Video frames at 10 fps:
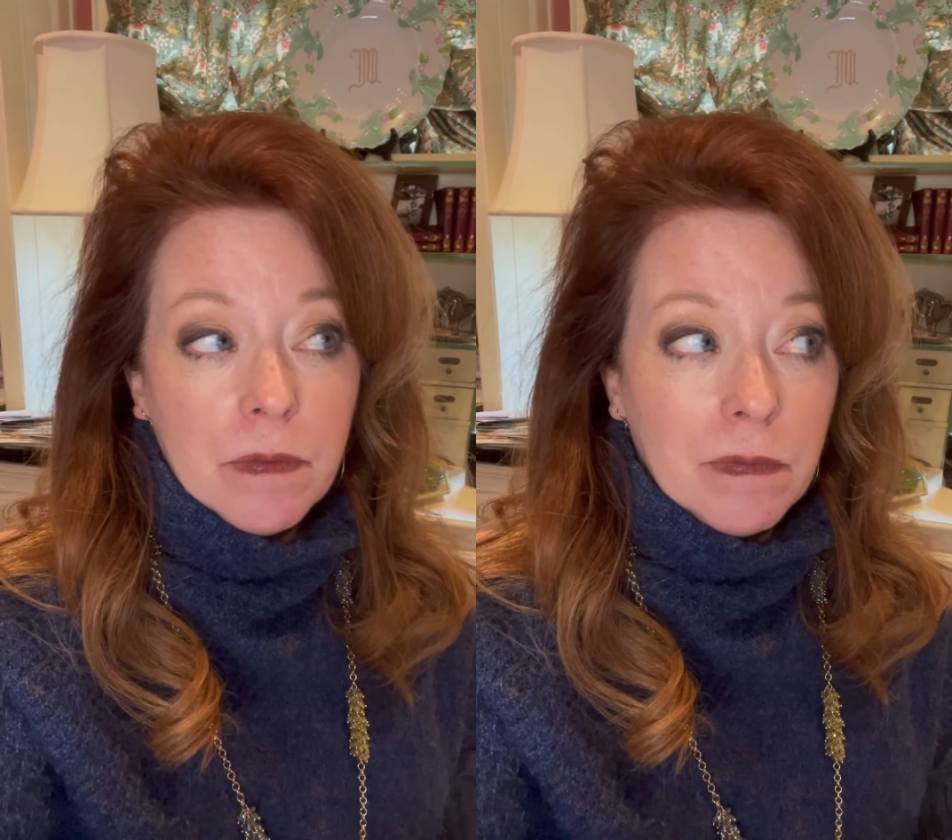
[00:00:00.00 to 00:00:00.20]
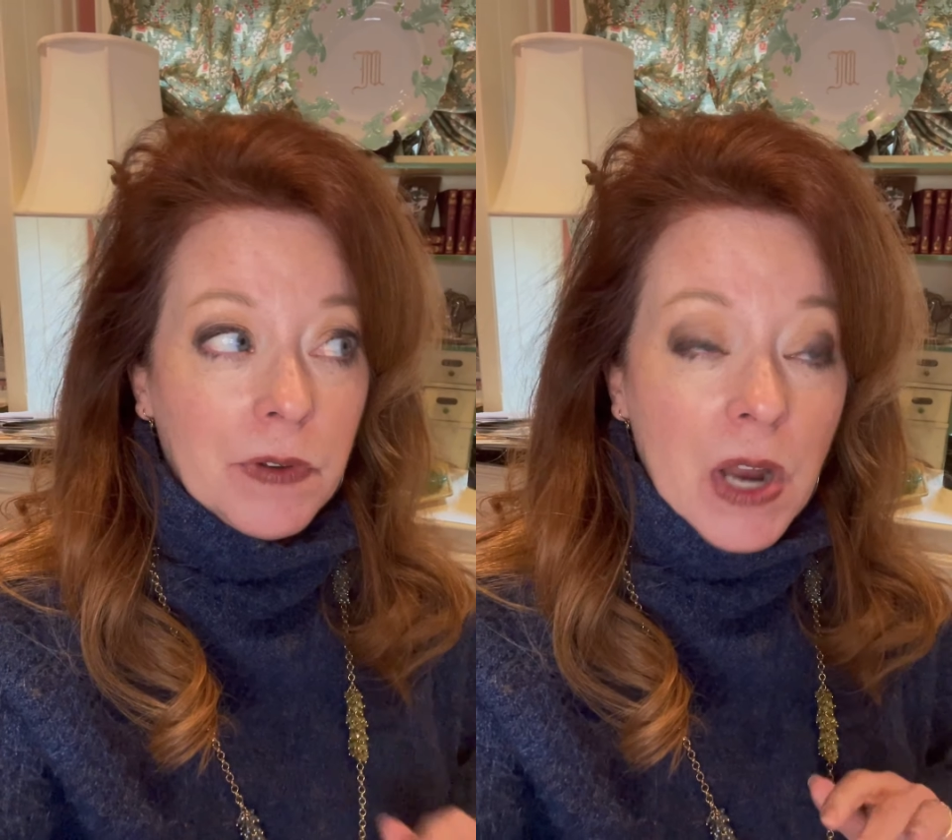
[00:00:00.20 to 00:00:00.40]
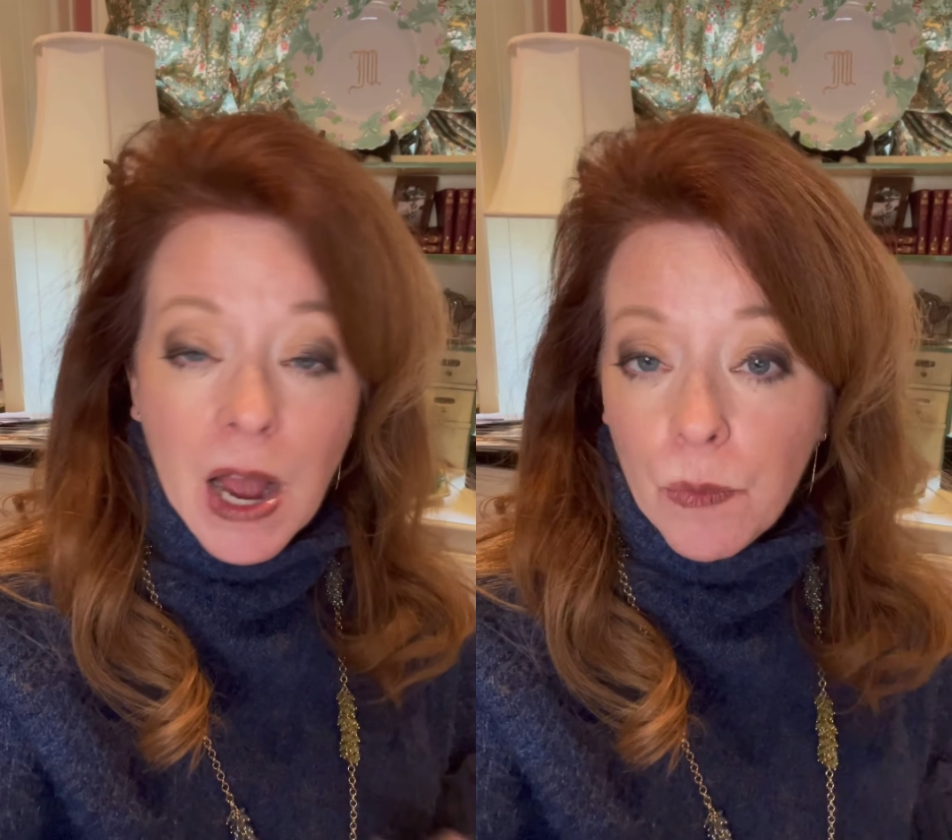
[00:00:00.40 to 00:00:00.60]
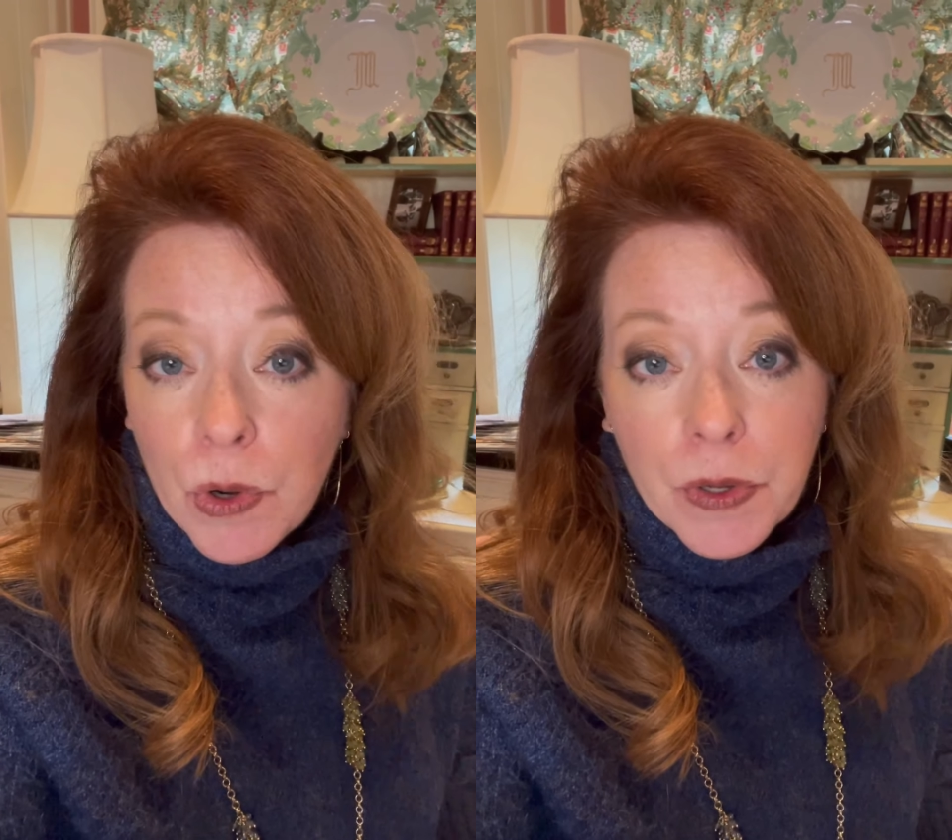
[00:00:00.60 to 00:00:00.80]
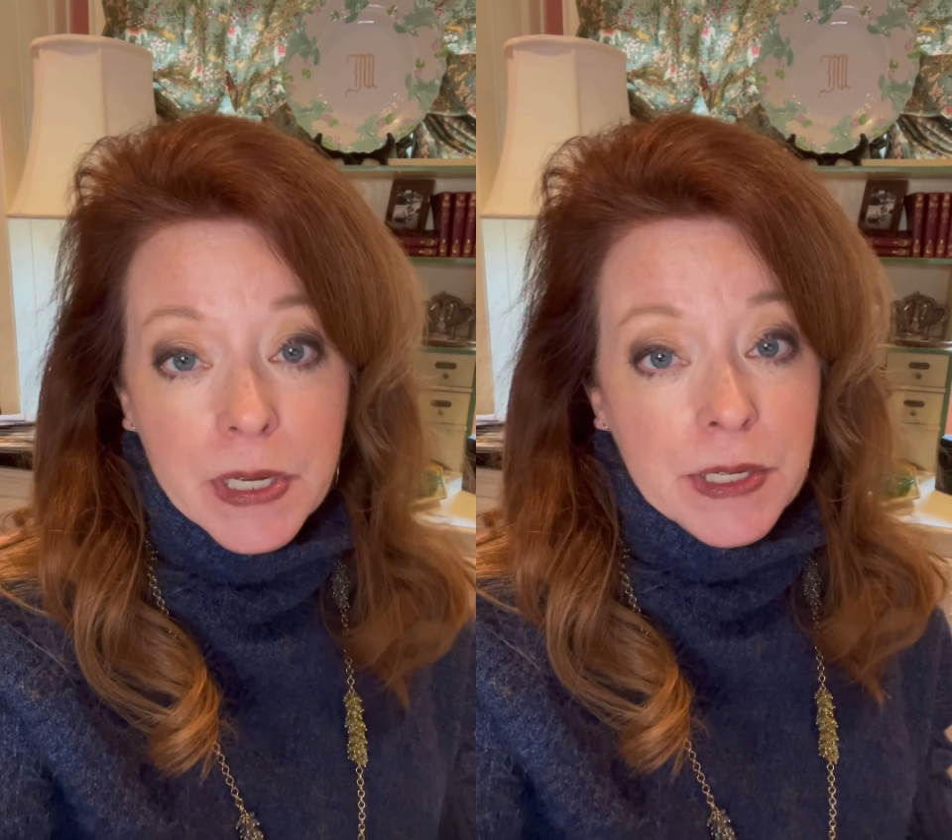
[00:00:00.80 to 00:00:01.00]
not
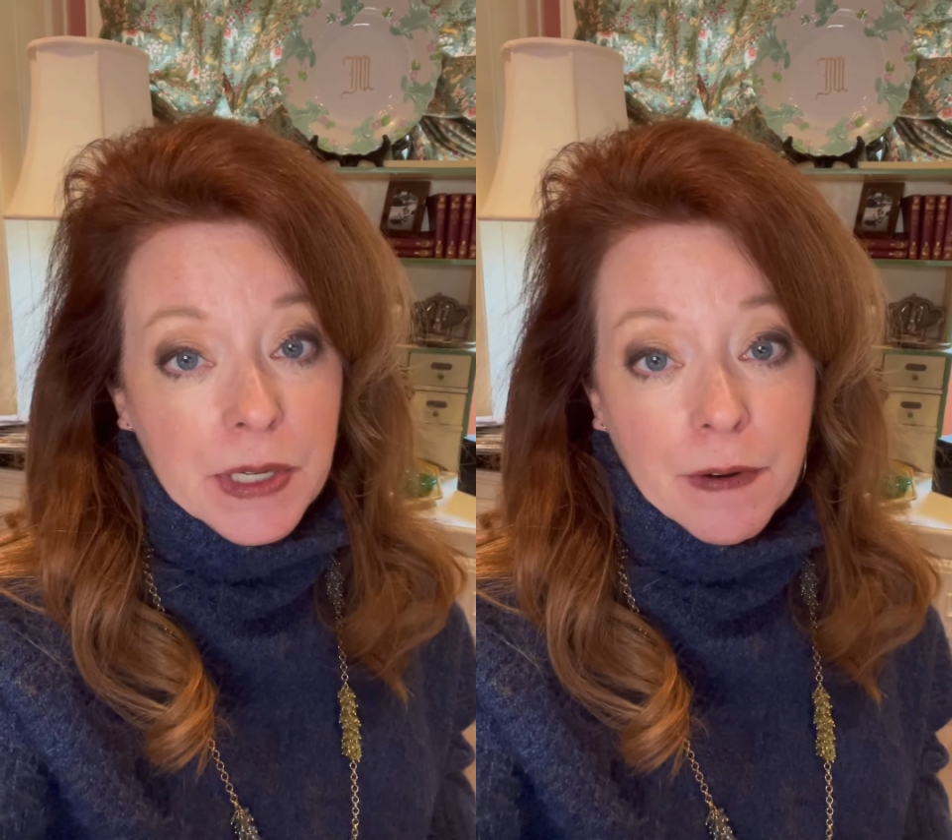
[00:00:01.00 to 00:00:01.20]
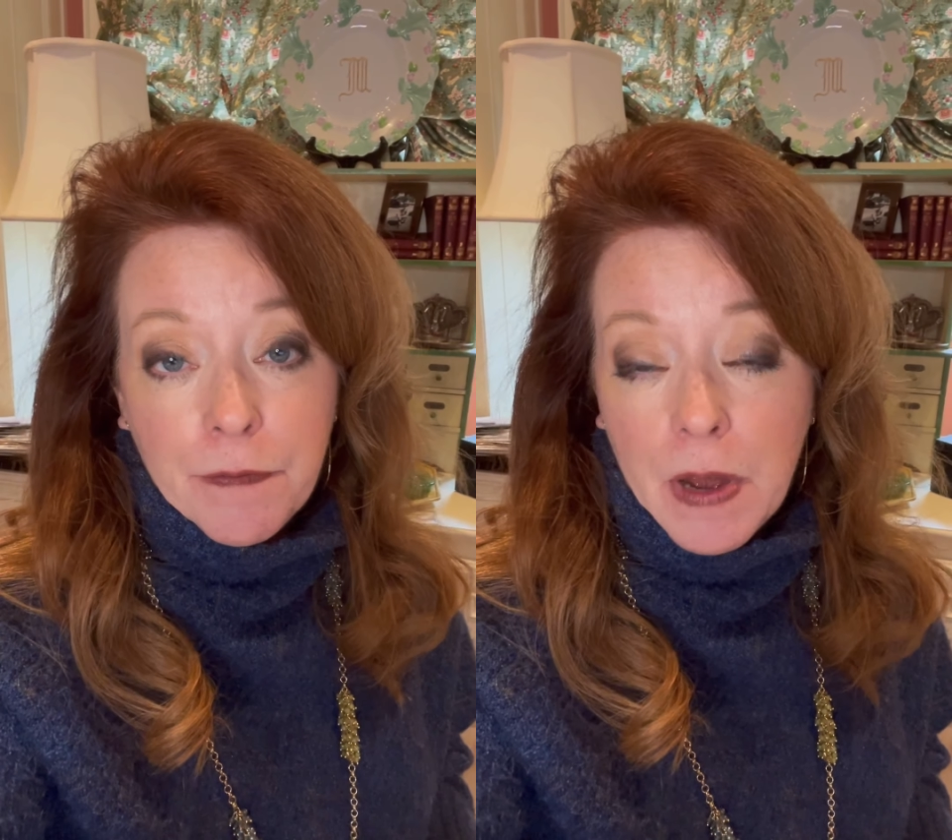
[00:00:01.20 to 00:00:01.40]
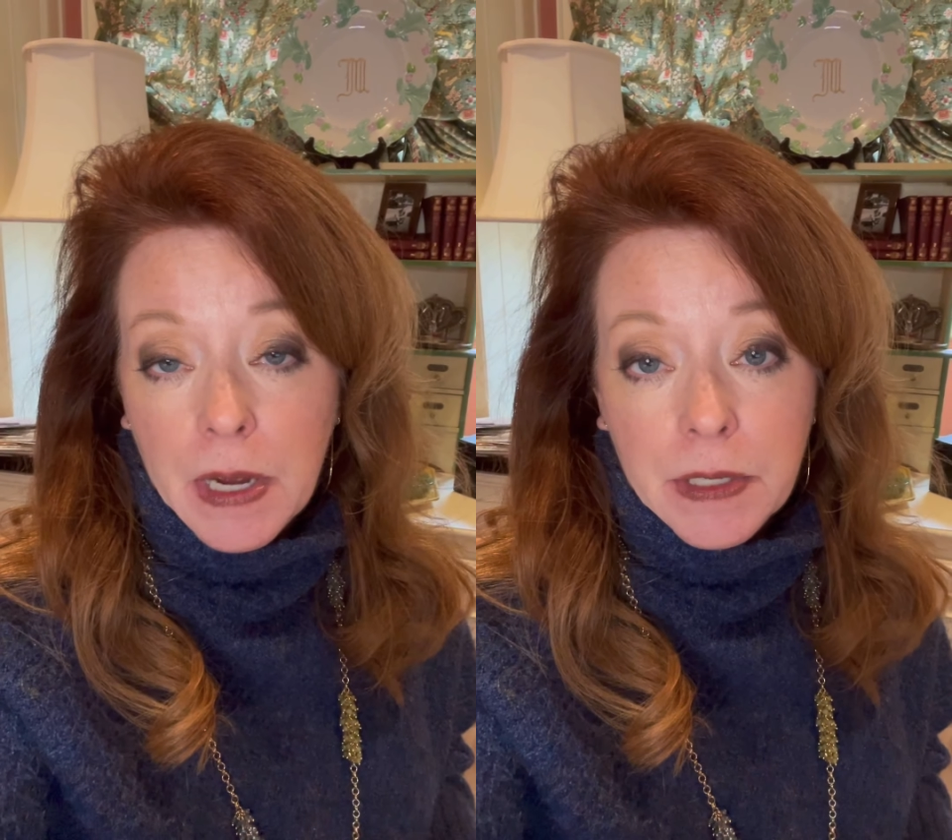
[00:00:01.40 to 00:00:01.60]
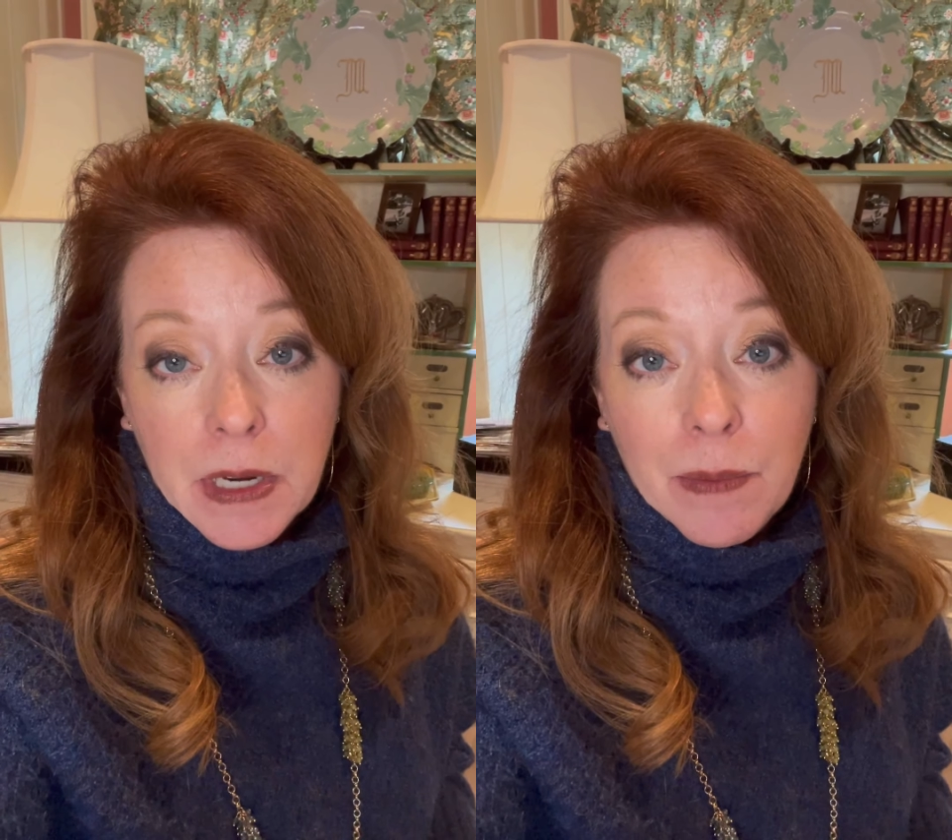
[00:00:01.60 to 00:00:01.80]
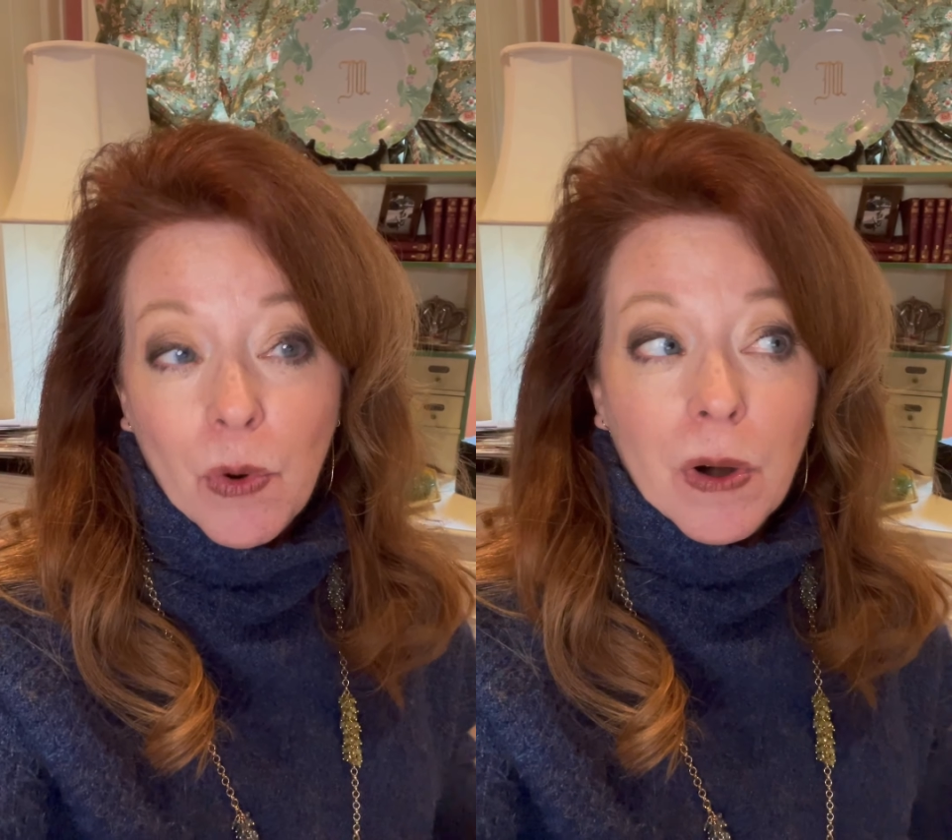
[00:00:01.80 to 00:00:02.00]
real easy to find
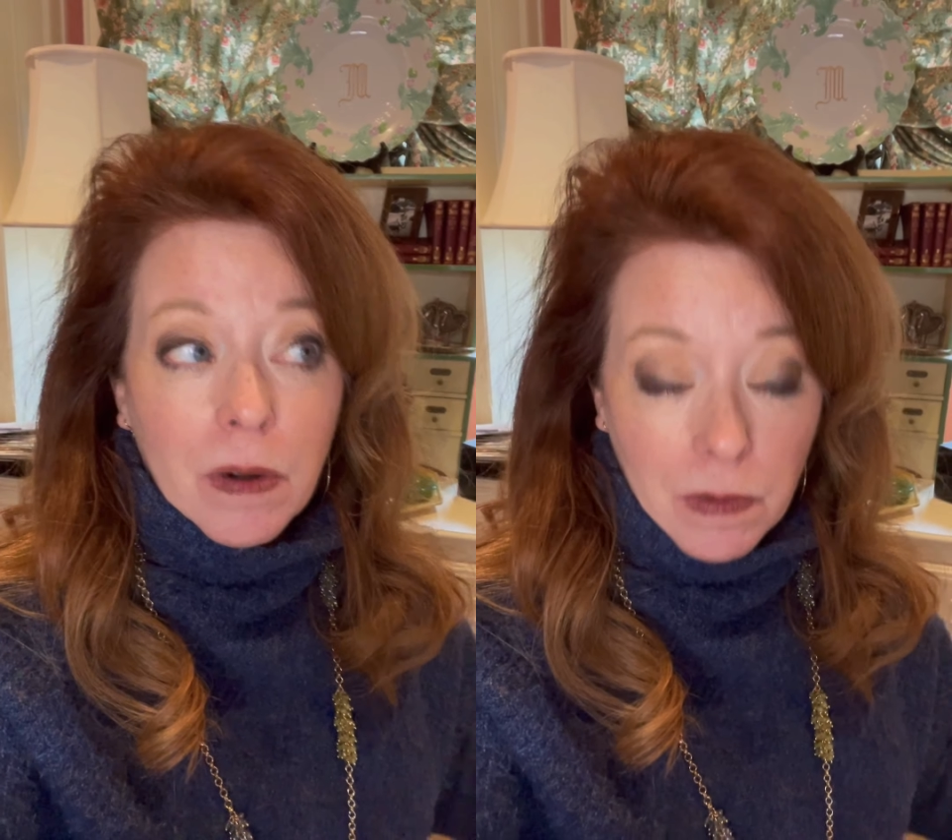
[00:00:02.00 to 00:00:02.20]
anymore.